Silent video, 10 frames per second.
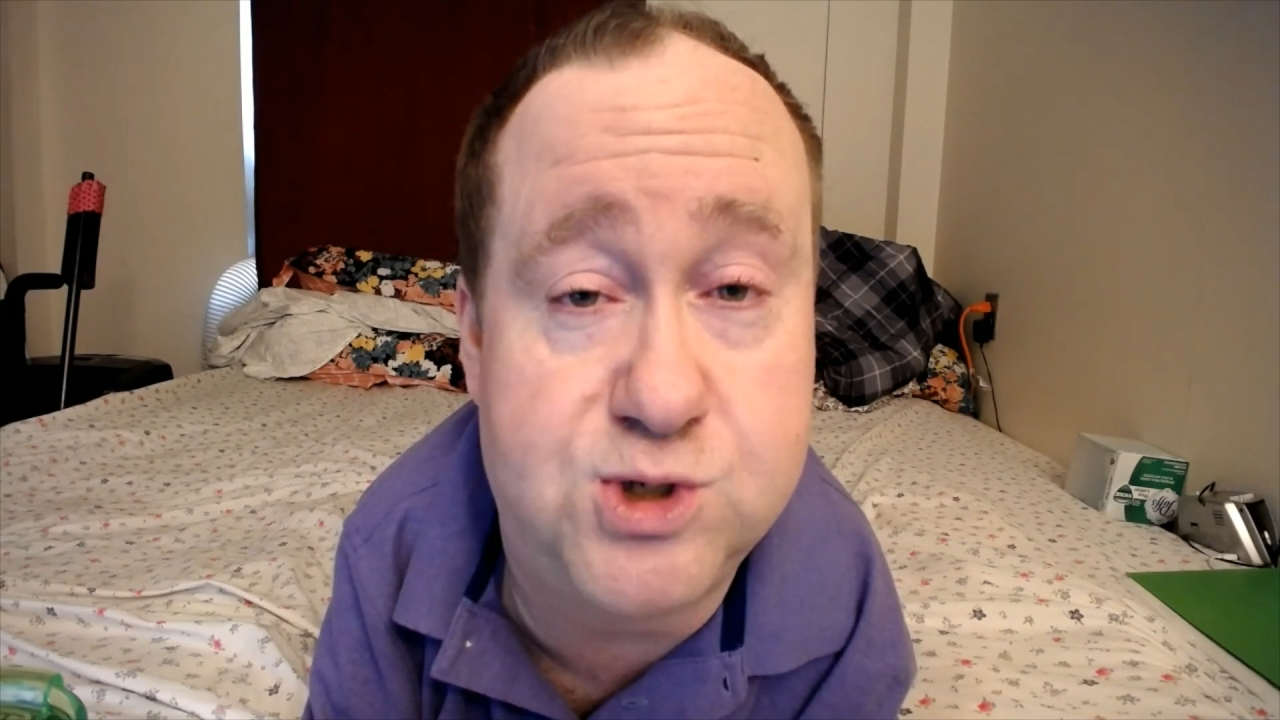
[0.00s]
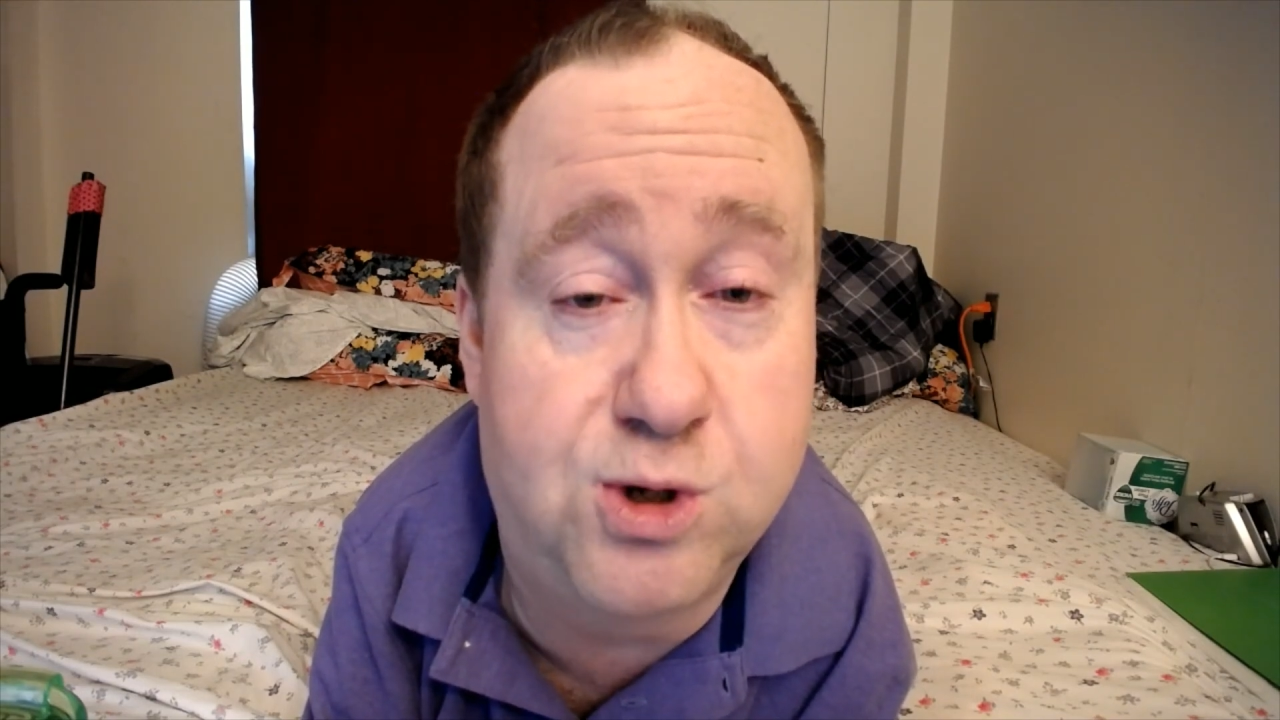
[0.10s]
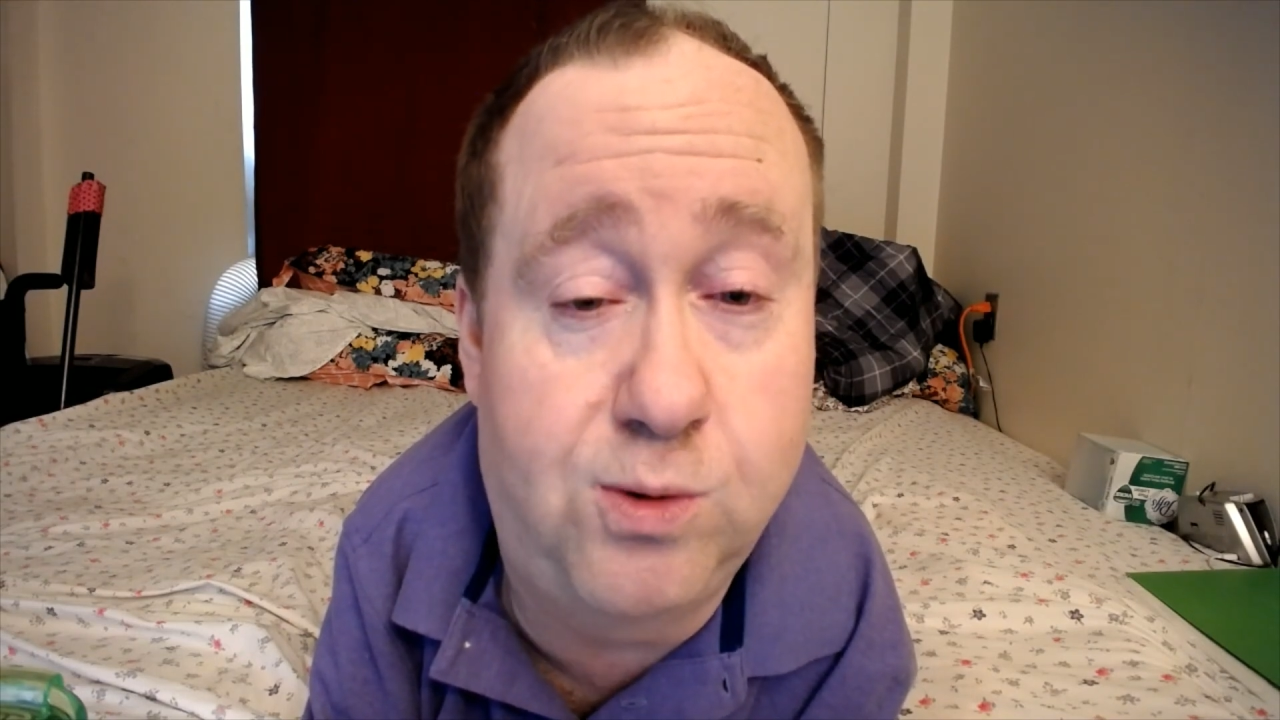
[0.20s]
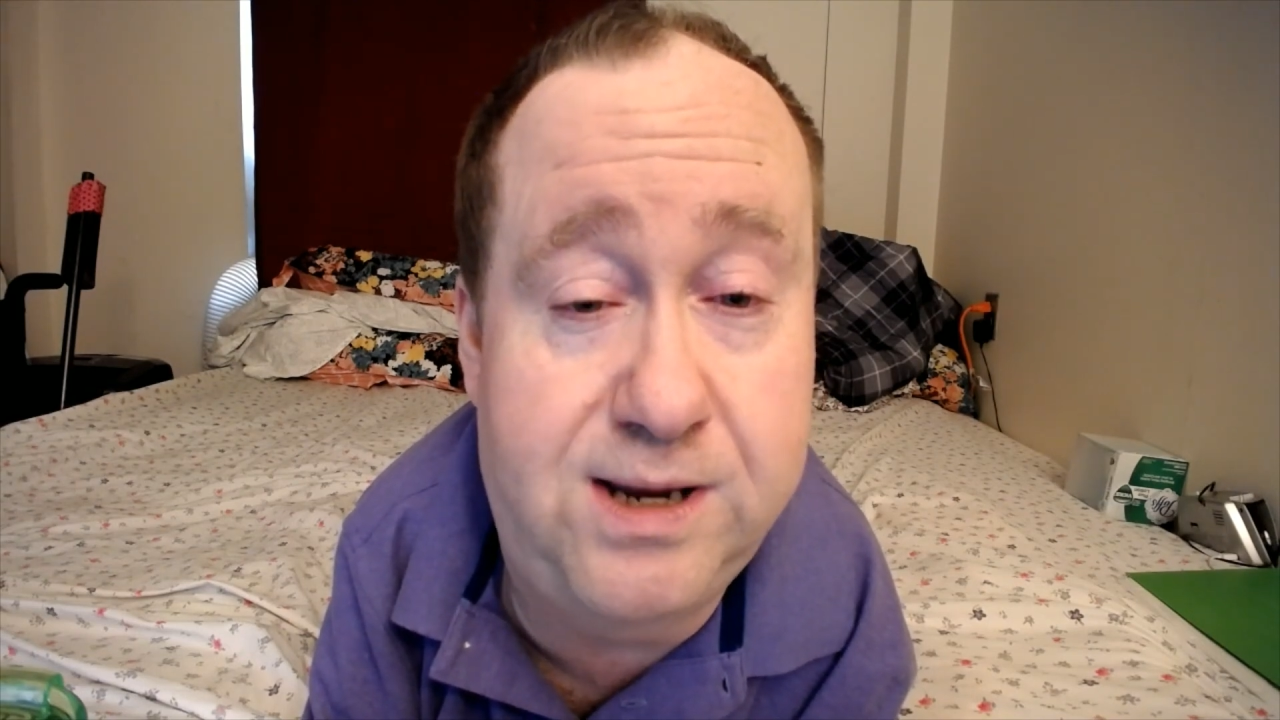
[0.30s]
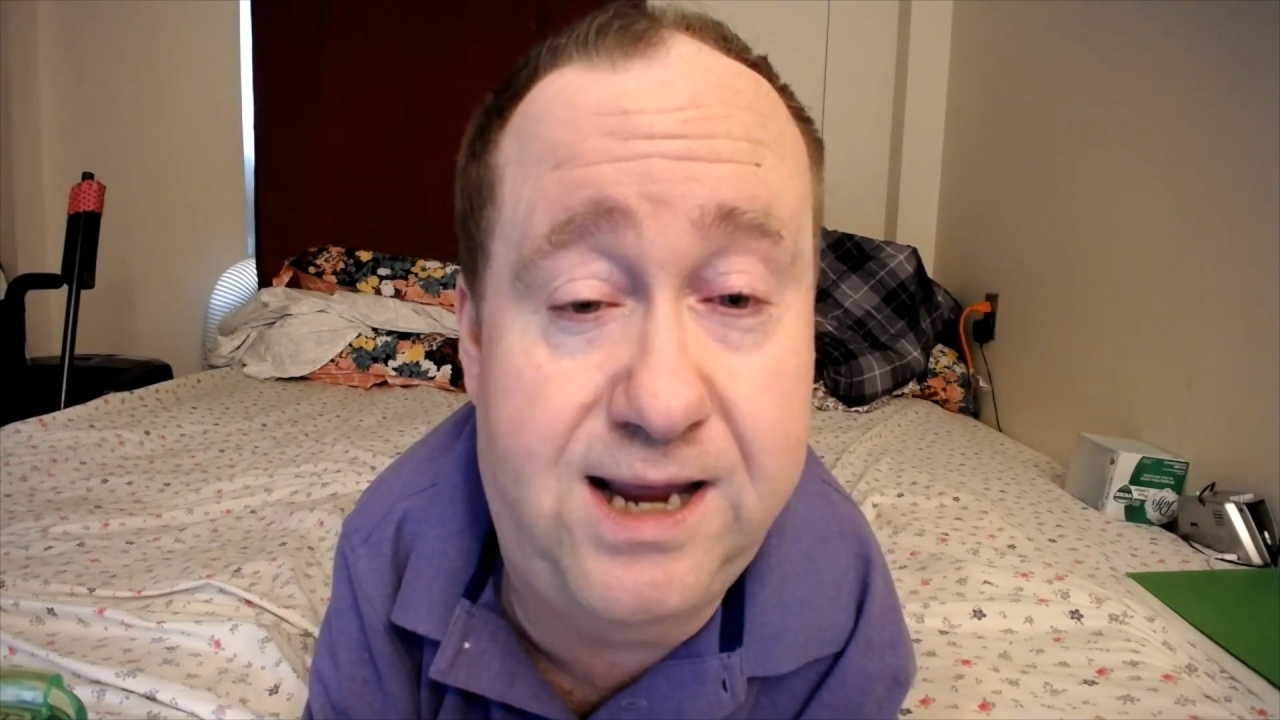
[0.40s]

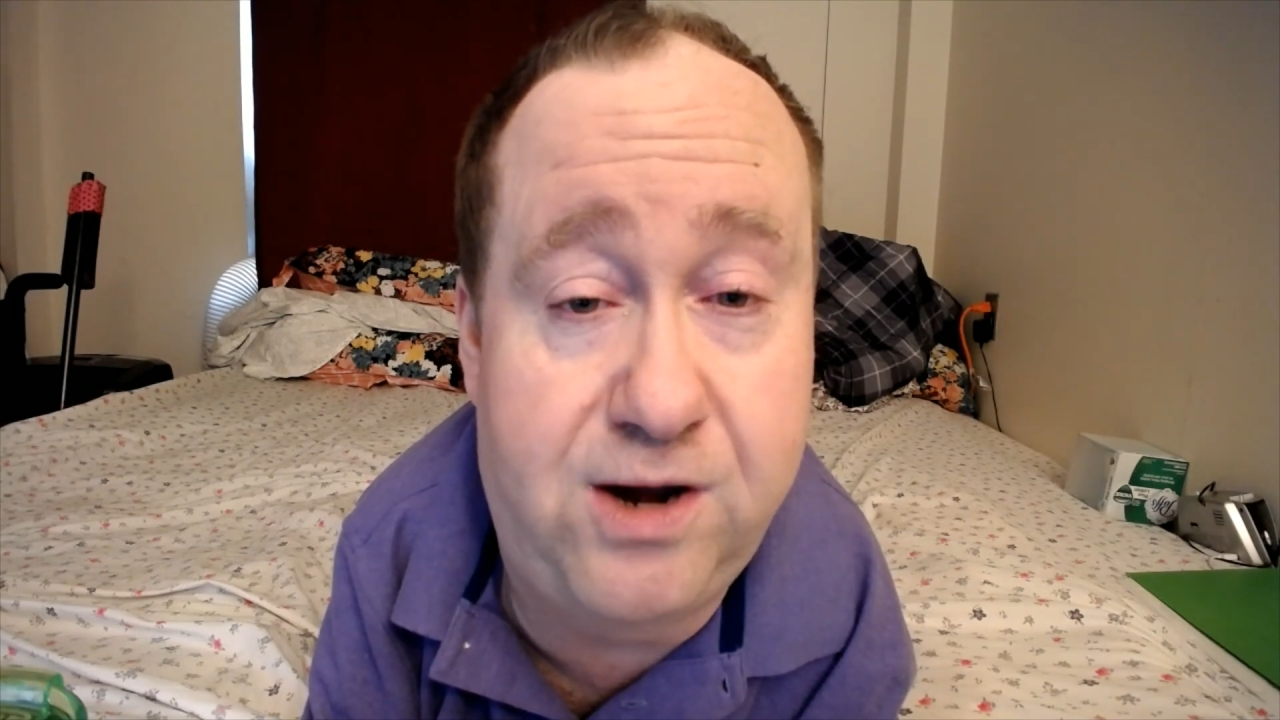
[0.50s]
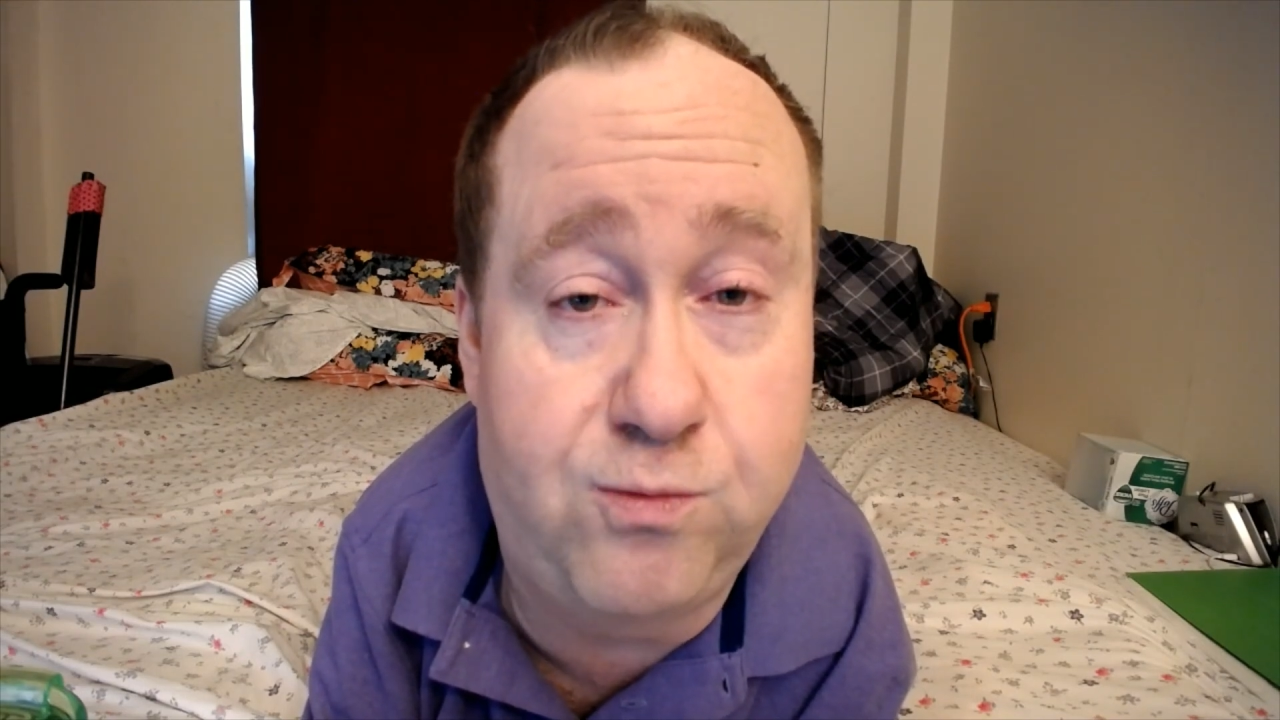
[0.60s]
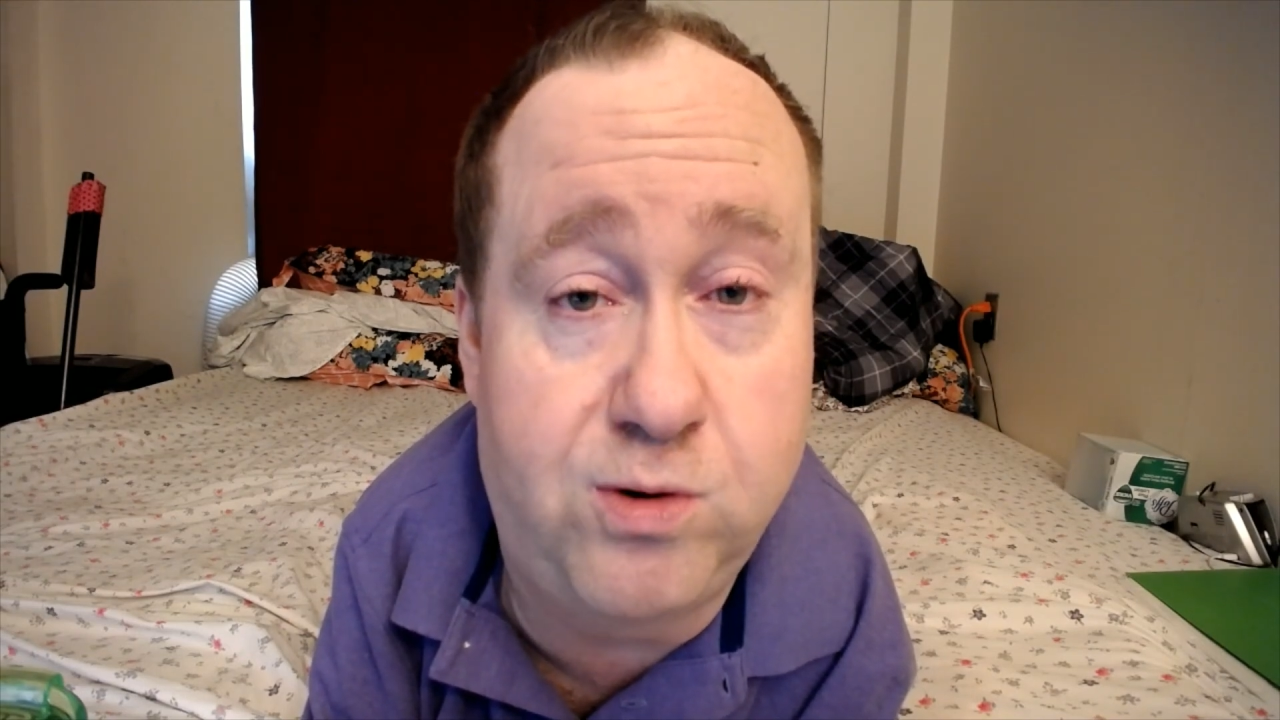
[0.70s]
So again,